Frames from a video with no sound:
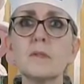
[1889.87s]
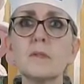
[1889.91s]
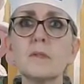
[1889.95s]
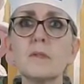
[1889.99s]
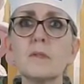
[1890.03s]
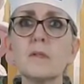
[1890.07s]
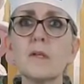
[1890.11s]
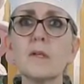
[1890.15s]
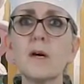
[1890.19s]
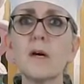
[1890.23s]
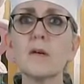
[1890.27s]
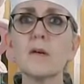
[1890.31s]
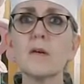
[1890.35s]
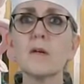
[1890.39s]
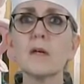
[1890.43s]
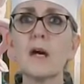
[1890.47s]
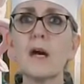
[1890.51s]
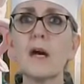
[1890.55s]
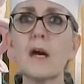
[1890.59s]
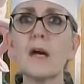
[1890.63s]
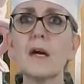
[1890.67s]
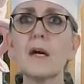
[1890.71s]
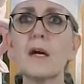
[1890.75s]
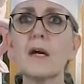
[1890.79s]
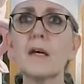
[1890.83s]

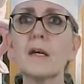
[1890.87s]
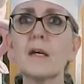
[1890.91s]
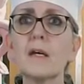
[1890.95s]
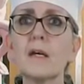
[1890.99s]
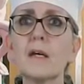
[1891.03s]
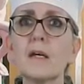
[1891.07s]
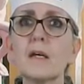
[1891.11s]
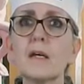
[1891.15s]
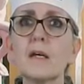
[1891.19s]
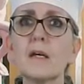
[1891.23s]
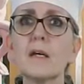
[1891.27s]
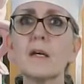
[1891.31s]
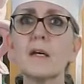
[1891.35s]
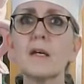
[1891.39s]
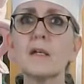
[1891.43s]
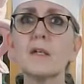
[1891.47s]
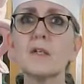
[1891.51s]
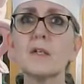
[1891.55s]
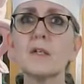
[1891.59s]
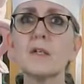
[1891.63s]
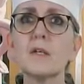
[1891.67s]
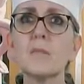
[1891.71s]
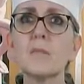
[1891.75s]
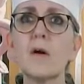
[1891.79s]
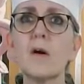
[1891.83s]
Okay.
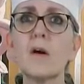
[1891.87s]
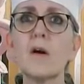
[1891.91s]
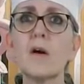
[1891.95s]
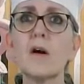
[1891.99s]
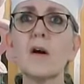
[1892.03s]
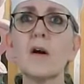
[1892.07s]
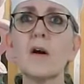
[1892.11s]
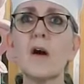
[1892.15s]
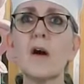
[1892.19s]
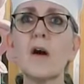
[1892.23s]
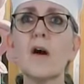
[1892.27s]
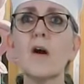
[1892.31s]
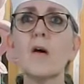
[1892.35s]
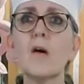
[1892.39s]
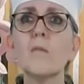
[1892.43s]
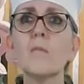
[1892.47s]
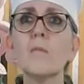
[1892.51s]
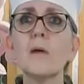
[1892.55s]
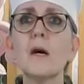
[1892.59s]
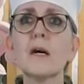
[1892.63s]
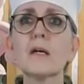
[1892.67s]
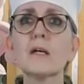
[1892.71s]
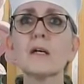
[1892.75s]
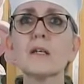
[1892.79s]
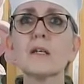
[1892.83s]
Tomorrow, oh
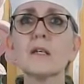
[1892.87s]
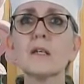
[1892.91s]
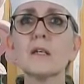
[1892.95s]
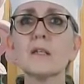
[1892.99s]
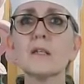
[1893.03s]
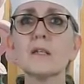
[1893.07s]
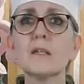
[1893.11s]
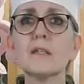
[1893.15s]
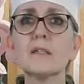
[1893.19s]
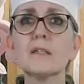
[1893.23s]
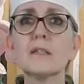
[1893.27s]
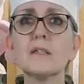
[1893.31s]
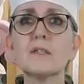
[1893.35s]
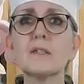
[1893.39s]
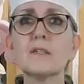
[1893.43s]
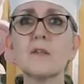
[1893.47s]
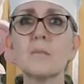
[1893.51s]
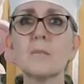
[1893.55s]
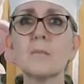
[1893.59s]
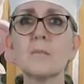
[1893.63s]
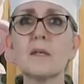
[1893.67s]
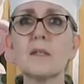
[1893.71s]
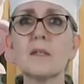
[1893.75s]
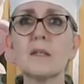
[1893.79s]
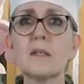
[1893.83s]
my goodness, he's going to
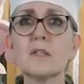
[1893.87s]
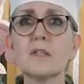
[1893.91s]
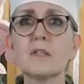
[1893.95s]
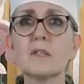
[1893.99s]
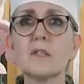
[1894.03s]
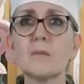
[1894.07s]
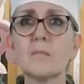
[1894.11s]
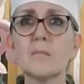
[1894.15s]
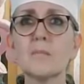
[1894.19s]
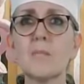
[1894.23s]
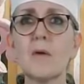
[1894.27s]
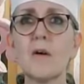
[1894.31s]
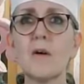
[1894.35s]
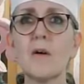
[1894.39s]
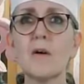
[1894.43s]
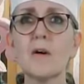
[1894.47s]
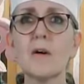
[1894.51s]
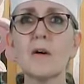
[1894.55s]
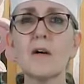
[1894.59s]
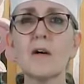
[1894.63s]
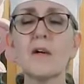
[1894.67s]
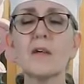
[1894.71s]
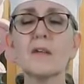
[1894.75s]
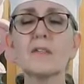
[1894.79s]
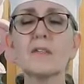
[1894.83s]
be there
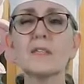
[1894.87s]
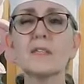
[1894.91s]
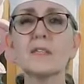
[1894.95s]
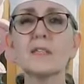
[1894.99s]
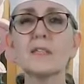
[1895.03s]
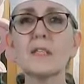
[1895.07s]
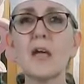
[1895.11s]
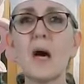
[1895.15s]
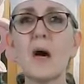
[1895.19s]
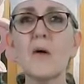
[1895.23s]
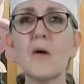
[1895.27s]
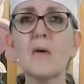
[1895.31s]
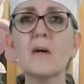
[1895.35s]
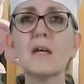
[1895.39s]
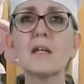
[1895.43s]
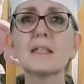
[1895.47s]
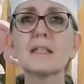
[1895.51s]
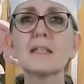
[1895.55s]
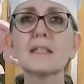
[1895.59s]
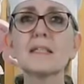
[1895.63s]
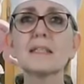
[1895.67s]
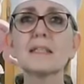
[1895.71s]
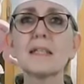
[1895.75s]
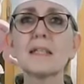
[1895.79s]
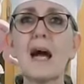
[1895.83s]
tomorrow. So
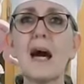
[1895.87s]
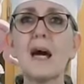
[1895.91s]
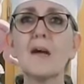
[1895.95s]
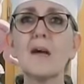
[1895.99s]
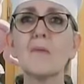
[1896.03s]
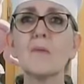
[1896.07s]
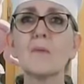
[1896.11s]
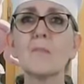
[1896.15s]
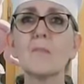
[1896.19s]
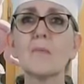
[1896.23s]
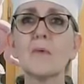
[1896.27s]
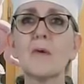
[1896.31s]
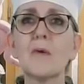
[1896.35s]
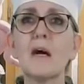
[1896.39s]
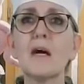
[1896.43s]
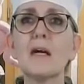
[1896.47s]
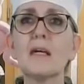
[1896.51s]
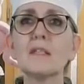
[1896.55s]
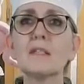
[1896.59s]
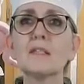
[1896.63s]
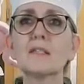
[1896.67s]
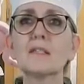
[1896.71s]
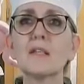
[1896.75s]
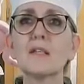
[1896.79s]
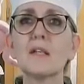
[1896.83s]
exciting. Well,
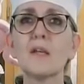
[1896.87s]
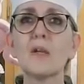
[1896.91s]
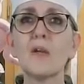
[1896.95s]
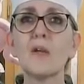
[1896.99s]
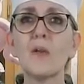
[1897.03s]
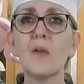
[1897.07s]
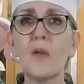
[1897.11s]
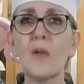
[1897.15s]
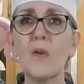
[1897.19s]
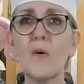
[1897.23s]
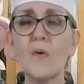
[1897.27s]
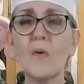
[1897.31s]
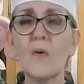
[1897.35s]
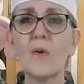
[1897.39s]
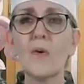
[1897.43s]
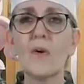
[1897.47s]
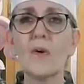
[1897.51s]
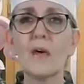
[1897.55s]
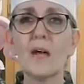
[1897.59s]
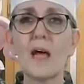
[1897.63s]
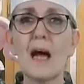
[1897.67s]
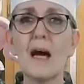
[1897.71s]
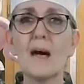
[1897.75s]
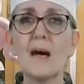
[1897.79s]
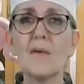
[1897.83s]
praise the Lord.
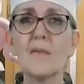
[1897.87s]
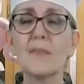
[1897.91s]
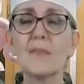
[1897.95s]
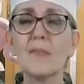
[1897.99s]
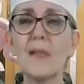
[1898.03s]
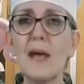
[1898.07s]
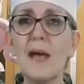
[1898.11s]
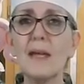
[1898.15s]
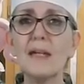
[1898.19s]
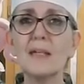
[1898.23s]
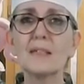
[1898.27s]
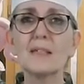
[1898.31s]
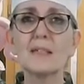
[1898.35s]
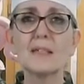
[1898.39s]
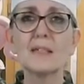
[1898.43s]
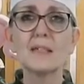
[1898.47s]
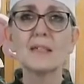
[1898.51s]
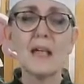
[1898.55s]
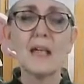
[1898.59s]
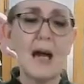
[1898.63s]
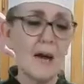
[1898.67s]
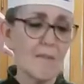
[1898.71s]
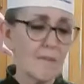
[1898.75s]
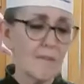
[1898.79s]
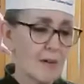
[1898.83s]
That is just,
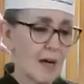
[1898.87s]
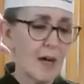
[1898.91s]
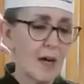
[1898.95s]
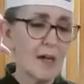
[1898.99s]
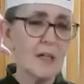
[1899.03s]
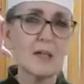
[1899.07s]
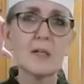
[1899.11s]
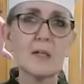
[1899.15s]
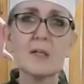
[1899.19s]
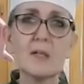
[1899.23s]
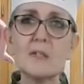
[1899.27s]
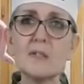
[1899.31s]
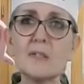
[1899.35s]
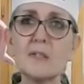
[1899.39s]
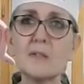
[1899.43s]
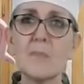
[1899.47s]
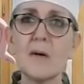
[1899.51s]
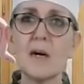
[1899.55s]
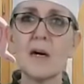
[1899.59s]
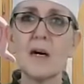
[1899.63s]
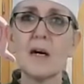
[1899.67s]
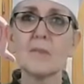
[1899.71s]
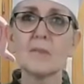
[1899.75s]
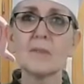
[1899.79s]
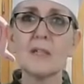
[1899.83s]
I've got
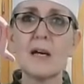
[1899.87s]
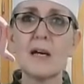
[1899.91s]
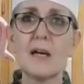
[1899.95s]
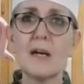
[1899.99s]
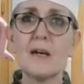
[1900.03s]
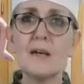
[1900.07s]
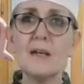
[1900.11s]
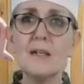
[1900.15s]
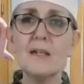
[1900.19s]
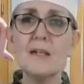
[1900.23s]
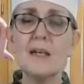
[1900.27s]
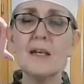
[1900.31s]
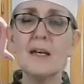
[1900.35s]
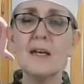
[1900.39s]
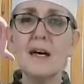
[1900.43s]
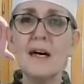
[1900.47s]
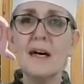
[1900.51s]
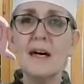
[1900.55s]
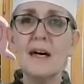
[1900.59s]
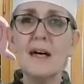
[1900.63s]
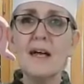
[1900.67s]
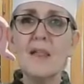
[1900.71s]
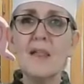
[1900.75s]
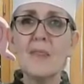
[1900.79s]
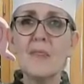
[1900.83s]
goosebumps, Aaron.
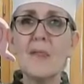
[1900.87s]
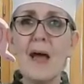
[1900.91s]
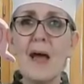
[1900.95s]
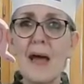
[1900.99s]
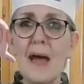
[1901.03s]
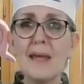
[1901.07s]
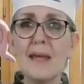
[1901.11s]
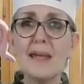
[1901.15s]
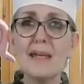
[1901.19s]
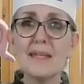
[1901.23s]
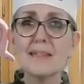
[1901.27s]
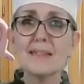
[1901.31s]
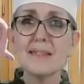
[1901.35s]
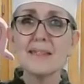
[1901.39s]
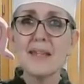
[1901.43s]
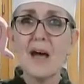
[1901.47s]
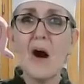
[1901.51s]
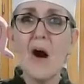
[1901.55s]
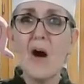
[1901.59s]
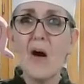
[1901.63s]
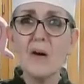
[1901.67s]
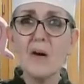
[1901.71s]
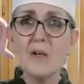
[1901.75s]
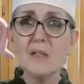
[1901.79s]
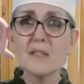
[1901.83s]
That is
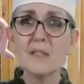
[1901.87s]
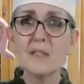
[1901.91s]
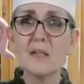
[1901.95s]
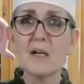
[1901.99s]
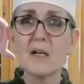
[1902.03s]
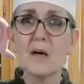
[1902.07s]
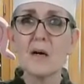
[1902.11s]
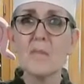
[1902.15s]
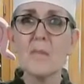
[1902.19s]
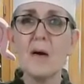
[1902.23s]
awesome.